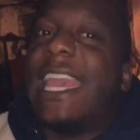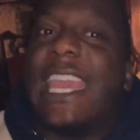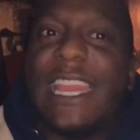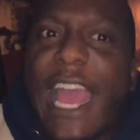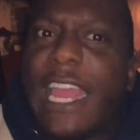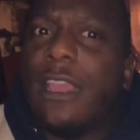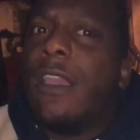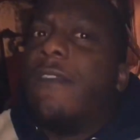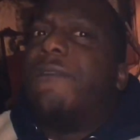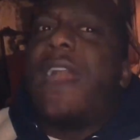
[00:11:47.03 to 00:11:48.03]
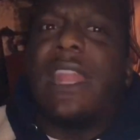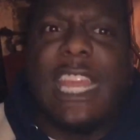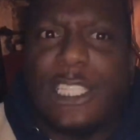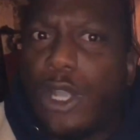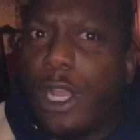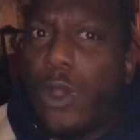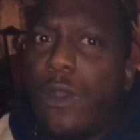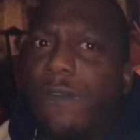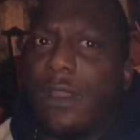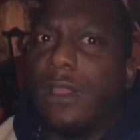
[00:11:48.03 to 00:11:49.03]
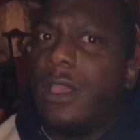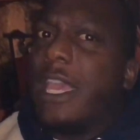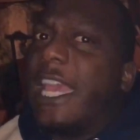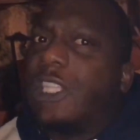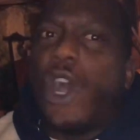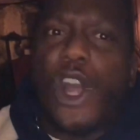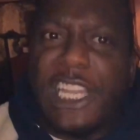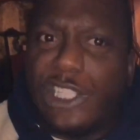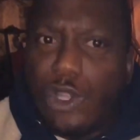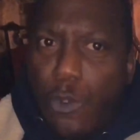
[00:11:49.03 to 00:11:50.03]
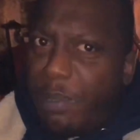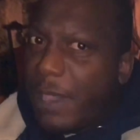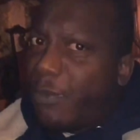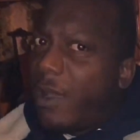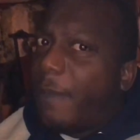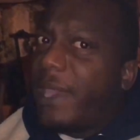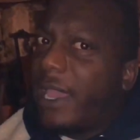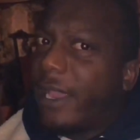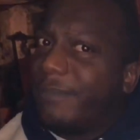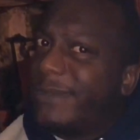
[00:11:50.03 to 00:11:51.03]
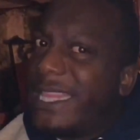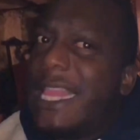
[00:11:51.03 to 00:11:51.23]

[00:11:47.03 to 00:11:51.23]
he like, Vod, let's start over. It's all these new people up here.